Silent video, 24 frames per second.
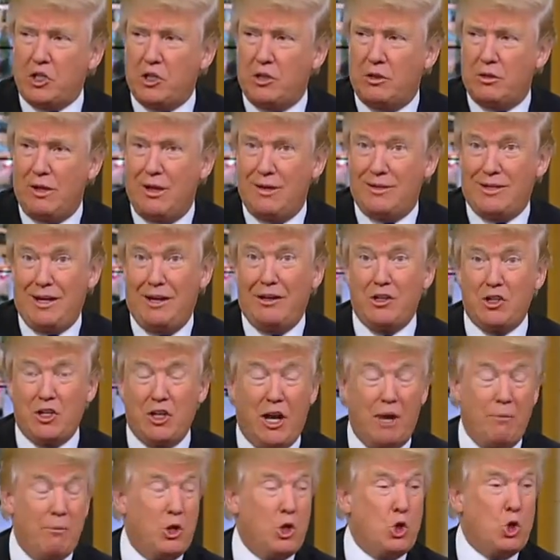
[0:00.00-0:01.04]
It's
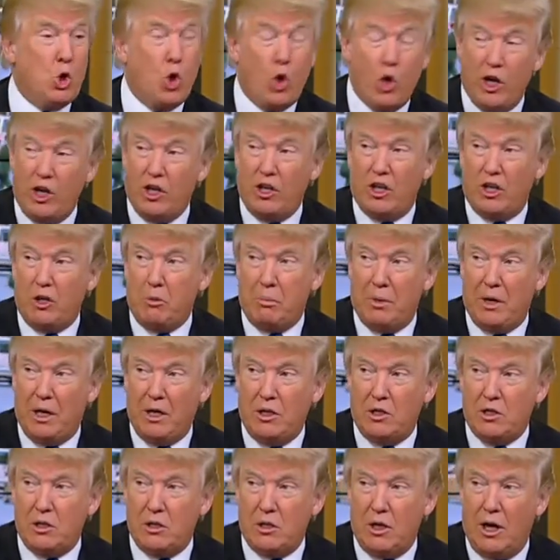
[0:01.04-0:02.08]
actually, I'm enjoying the debates.